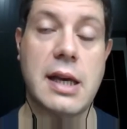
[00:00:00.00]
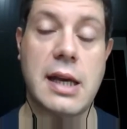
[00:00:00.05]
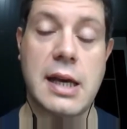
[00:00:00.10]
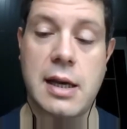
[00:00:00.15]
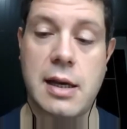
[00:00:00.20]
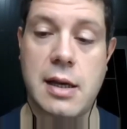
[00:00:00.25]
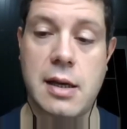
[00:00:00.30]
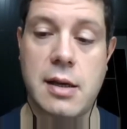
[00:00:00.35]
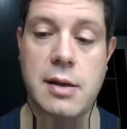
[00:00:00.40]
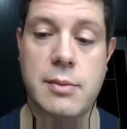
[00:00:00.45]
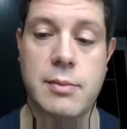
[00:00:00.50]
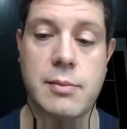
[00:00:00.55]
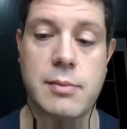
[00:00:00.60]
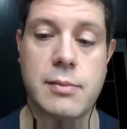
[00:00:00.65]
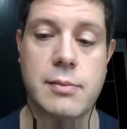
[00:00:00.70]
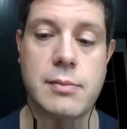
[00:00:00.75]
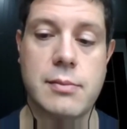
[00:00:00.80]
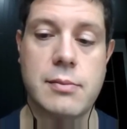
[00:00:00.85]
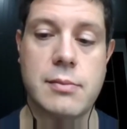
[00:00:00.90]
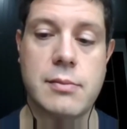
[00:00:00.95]

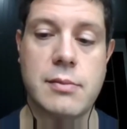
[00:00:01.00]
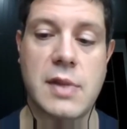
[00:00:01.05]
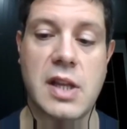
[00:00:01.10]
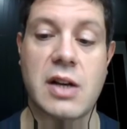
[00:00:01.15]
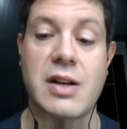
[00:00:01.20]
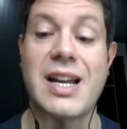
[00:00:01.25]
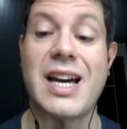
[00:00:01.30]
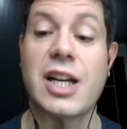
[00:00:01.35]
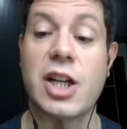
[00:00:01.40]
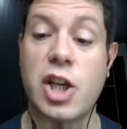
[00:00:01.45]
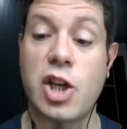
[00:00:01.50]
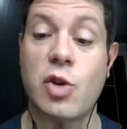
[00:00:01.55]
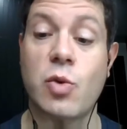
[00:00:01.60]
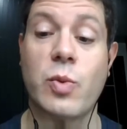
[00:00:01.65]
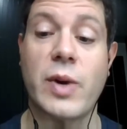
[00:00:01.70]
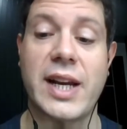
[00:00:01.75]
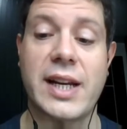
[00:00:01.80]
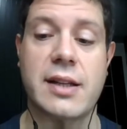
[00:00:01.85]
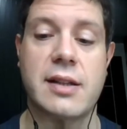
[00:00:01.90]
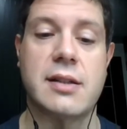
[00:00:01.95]
um, they're not
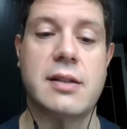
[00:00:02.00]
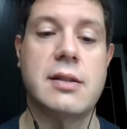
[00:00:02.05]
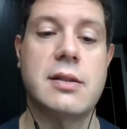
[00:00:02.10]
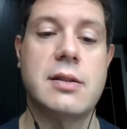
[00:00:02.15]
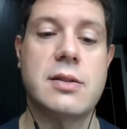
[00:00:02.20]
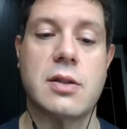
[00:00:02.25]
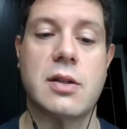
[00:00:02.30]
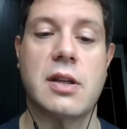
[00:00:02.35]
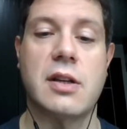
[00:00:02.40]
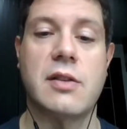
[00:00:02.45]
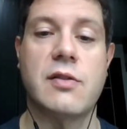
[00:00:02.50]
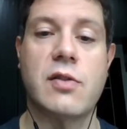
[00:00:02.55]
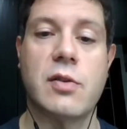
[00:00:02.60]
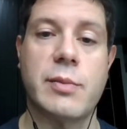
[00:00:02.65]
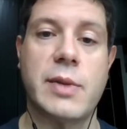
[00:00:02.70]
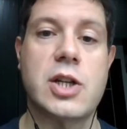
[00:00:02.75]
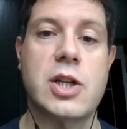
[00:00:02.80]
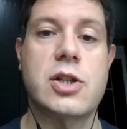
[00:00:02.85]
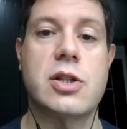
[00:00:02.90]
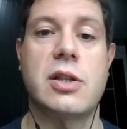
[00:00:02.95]
curated. So the
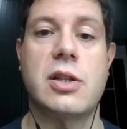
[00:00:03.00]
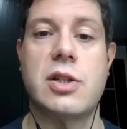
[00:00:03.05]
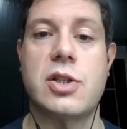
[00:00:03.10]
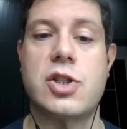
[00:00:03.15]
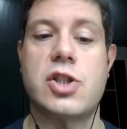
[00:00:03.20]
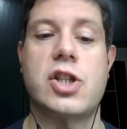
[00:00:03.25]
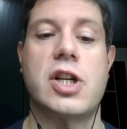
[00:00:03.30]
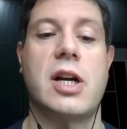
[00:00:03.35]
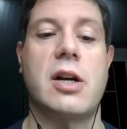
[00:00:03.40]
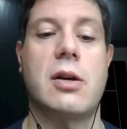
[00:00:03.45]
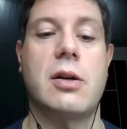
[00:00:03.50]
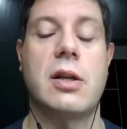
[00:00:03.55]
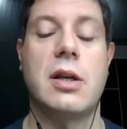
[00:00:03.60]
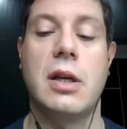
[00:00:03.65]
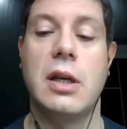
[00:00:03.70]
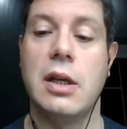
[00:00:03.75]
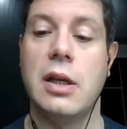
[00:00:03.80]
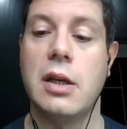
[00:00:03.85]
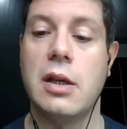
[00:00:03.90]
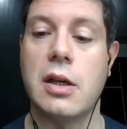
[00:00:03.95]
information that is shared
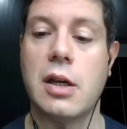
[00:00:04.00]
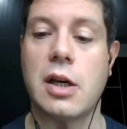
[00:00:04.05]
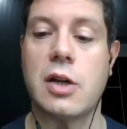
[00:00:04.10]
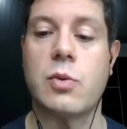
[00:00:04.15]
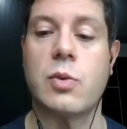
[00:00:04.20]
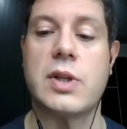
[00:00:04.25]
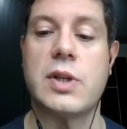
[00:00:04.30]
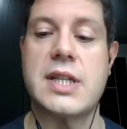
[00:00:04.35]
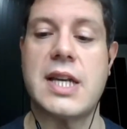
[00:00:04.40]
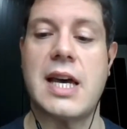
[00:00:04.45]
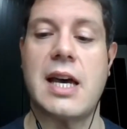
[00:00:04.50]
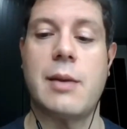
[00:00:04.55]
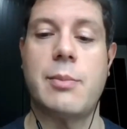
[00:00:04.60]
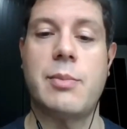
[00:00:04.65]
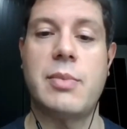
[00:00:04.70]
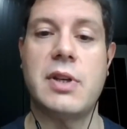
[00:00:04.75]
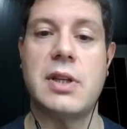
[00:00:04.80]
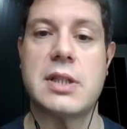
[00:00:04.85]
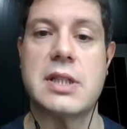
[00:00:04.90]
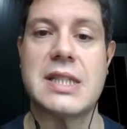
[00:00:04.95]
on WhatsApp
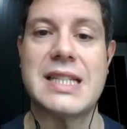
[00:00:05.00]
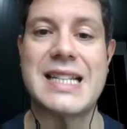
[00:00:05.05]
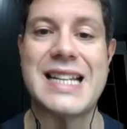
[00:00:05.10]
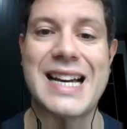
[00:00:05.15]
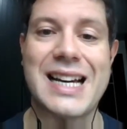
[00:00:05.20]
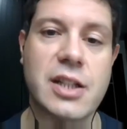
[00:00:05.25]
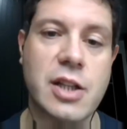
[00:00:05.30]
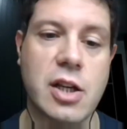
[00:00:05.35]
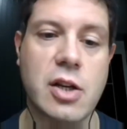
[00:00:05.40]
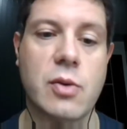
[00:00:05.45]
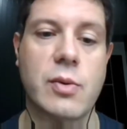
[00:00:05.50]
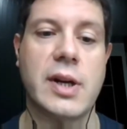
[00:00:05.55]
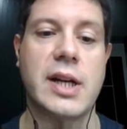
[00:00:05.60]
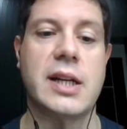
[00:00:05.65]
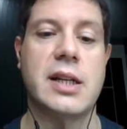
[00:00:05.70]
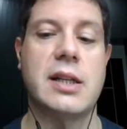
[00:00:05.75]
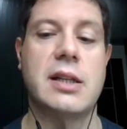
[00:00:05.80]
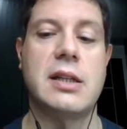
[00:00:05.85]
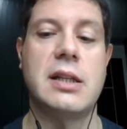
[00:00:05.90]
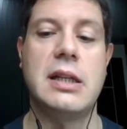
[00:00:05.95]
is not
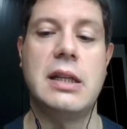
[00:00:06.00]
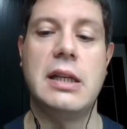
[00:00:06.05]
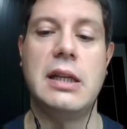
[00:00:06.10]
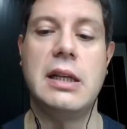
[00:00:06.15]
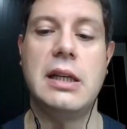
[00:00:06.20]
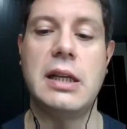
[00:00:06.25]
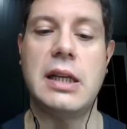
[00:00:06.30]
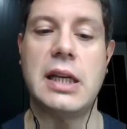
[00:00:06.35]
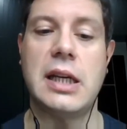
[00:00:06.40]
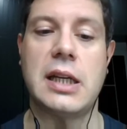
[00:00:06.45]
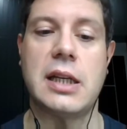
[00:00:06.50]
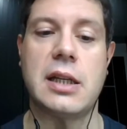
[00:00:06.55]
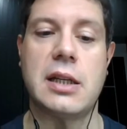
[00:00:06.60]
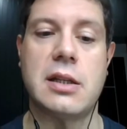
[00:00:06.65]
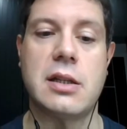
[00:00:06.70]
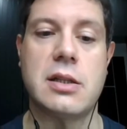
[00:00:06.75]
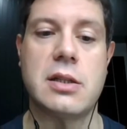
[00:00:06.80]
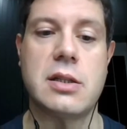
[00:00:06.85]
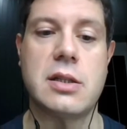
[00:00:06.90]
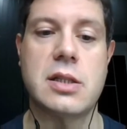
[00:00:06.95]
curated. It
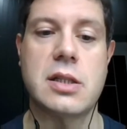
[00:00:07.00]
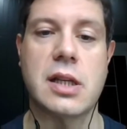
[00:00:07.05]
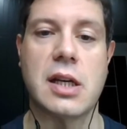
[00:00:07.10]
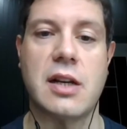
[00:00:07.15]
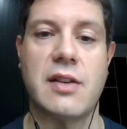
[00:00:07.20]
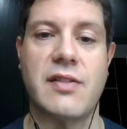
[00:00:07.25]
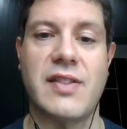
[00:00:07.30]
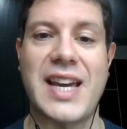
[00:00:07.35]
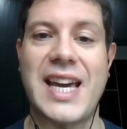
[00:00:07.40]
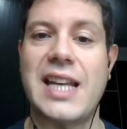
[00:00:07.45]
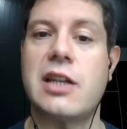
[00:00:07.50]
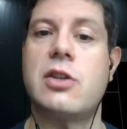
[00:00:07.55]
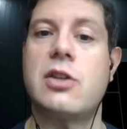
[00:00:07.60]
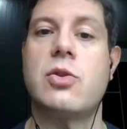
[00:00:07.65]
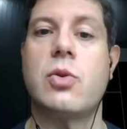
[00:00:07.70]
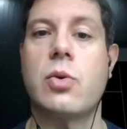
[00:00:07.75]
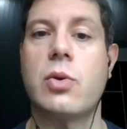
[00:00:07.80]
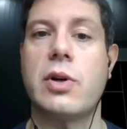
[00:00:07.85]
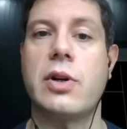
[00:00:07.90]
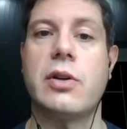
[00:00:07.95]
is kind of
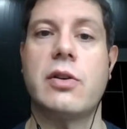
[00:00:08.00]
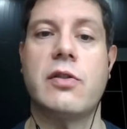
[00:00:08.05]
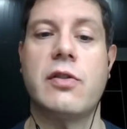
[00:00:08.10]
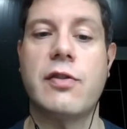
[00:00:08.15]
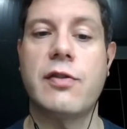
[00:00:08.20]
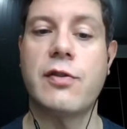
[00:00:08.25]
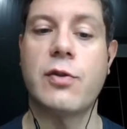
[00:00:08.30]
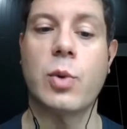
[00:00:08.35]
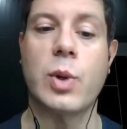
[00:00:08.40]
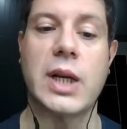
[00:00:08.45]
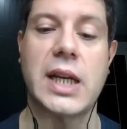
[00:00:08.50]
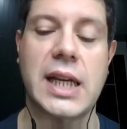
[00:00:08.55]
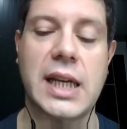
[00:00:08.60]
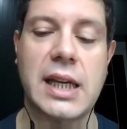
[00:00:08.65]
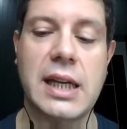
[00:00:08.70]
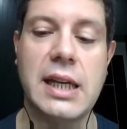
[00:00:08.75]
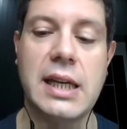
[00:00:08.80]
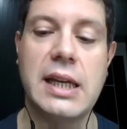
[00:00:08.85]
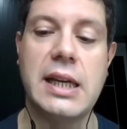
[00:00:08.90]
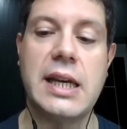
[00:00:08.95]
editorial
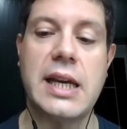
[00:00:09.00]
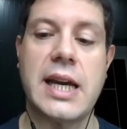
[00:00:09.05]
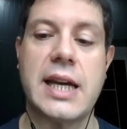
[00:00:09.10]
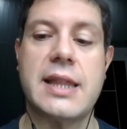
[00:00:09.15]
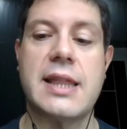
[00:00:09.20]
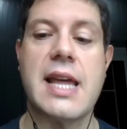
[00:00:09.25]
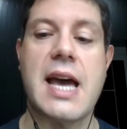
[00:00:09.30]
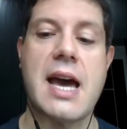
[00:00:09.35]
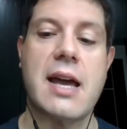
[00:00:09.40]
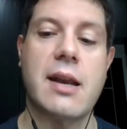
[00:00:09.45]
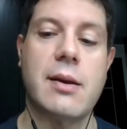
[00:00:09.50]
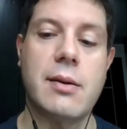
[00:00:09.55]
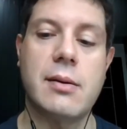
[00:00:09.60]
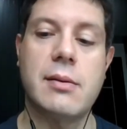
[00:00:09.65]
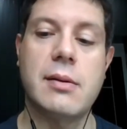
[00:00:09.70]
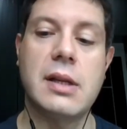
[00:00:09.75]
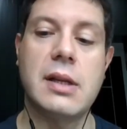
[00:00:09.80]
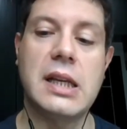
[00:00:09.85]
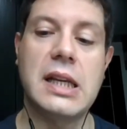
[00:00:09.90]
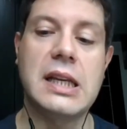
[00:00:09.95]
free, and that
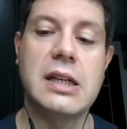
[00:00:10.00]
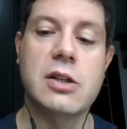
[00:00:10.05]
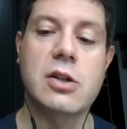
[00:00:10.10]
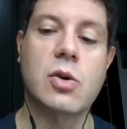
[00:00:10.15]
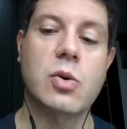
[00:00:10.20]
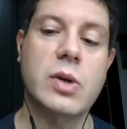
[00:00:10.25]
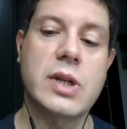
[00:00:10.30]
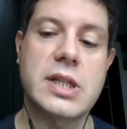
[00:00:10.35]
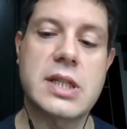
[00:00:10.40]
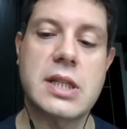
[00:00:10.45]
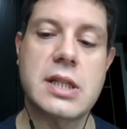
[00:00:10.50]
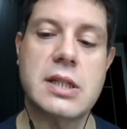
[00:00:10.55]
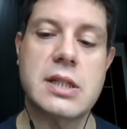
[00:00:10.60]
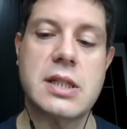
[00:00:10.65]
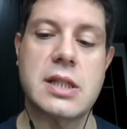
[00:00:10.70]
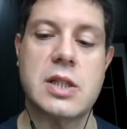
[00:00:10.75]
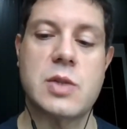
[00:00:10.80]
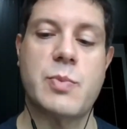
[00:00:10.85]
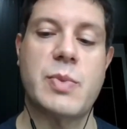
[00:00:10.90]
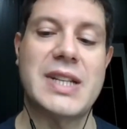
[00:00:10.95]
increases
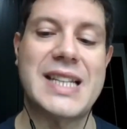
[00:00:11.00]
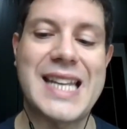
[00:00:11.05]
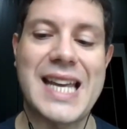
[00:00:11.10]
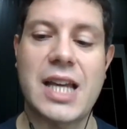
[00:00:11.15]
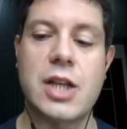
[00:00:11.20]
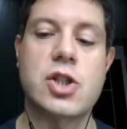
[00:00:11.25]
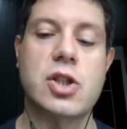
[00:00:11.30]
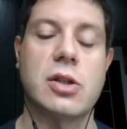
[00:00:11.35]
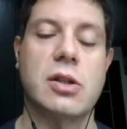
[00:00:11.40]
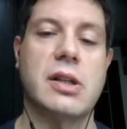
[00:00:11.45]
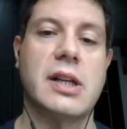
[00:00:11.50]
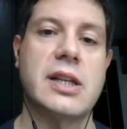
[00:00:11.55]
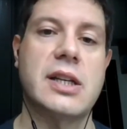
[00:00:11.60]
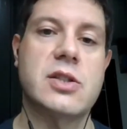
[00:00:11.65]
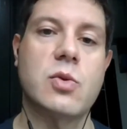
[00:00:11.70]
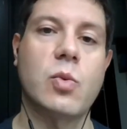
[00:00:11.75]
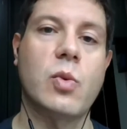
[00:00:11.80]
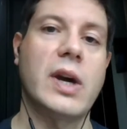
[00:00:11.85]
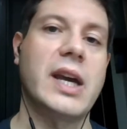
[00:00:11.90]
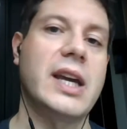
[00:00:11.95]
its potential
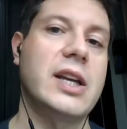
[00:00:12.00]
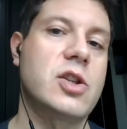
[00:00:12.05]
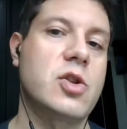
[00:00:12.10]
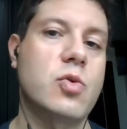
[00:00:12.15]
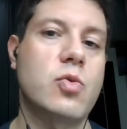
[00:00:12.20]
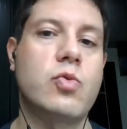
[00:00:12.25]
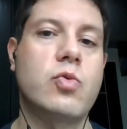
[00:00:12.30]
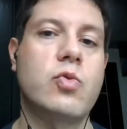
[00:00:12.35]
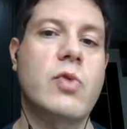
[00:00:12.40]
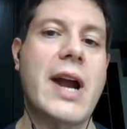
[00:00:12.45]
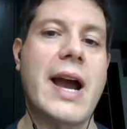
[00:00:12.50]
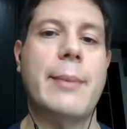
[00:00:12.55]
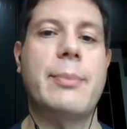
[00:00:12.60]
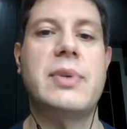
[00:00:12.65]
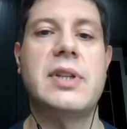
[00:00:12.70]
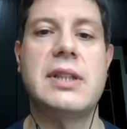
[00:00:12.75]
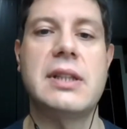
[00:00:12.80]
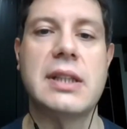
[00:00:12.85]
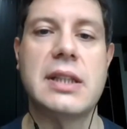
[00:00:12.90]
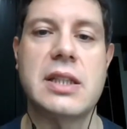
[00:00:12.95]
as a way to
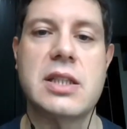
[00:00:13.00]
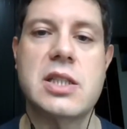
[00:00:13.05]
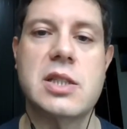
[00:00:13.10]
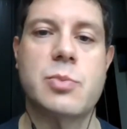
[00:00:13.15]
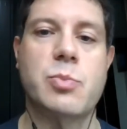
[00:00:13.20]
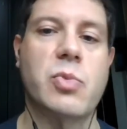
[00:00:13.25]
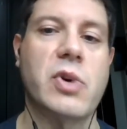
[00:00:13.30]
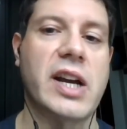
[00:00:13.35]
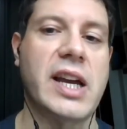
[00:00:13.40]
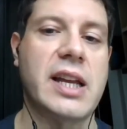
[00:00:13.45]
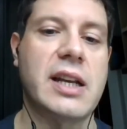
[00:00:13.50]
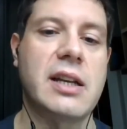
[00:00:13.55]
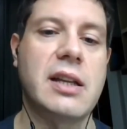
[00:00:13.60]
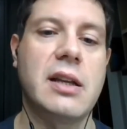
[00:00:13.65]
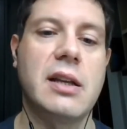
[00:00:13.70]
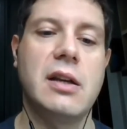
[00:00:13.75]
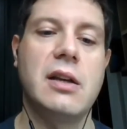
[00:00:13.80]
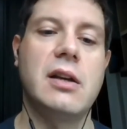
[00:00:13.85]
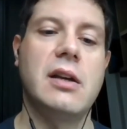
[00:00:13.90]
rapidly spread